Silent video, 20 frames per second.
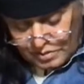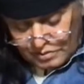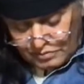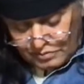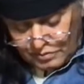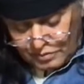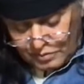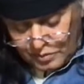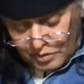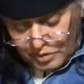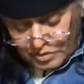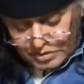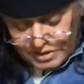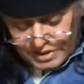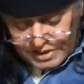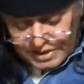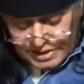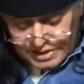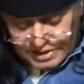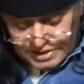For more
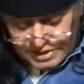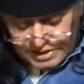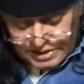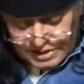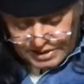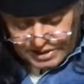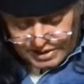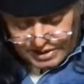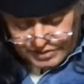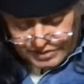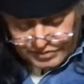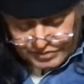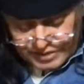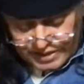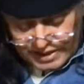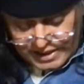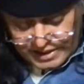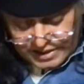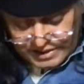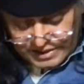than 30 years,
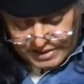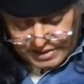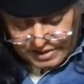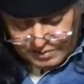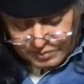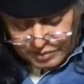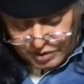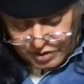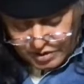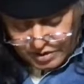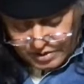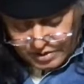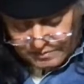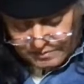the actor born